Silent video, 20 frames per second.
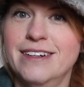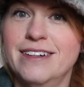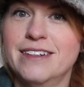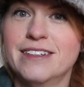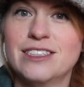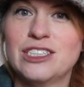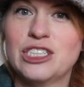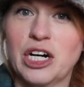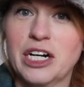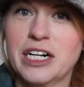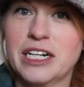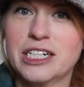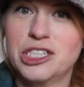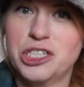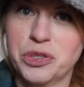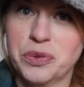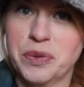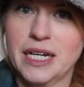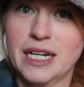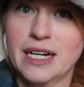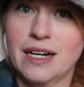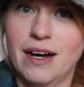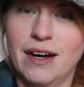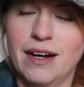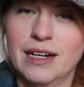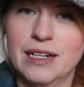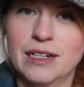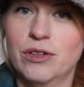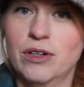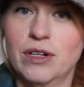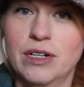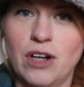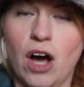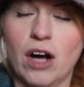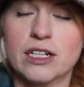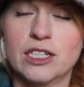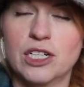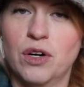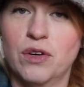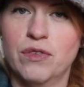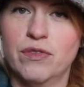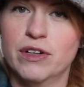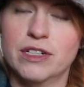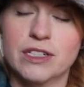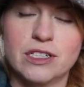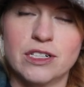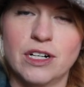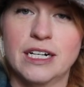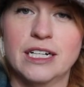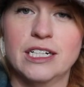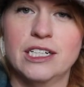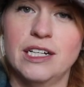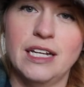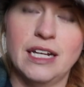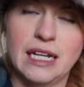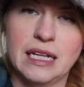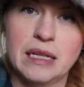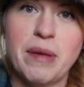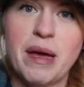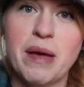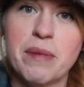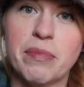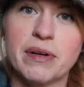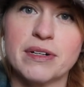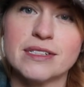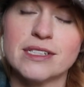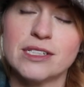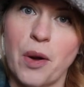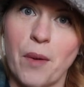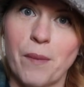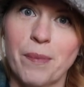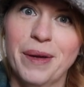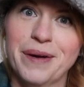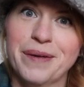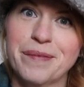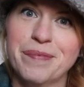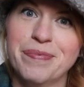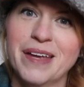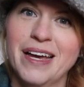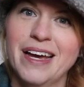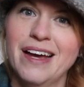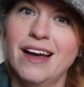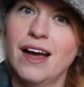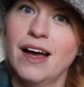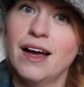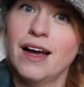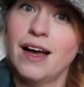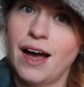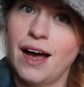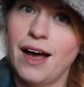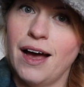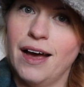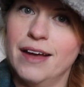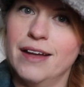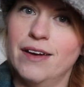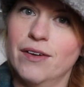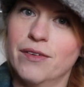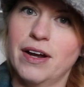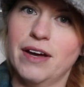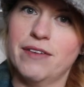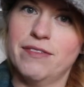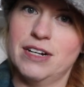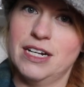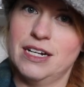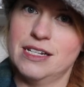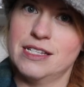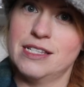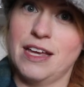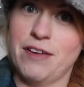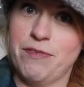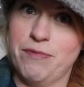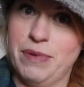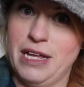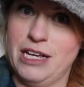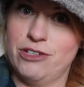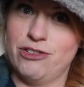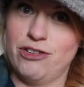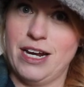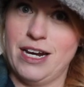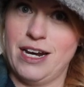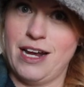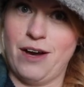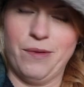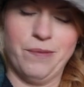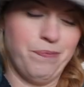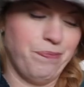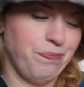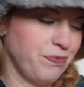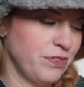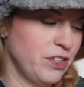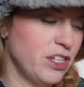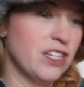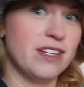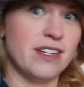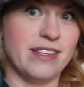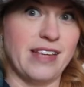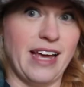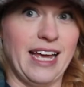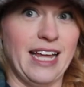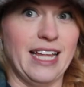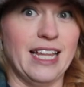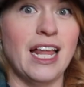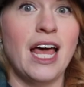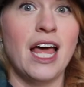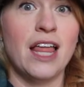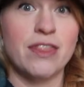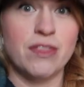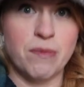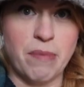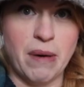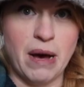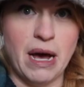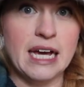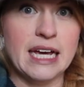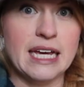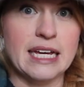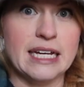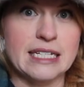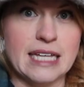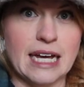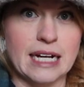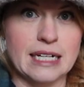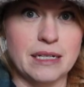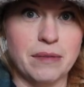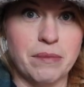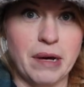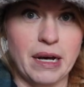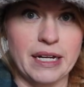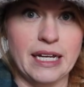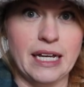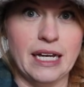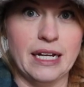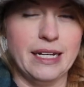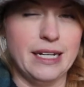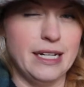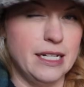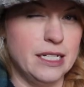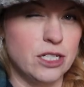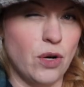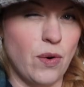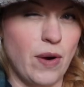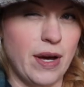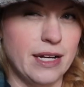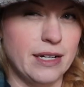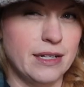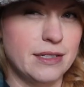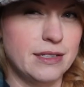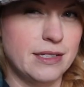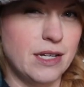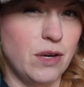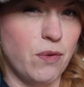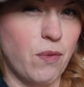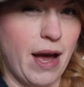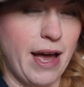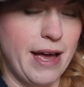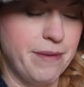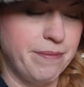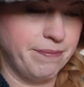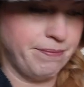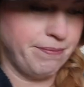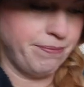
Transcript: started chewing and knocked it over and started eating the paper. So I don't have it in a safe place right now. Just a second. The buck is acting bucky I need to go out and see why.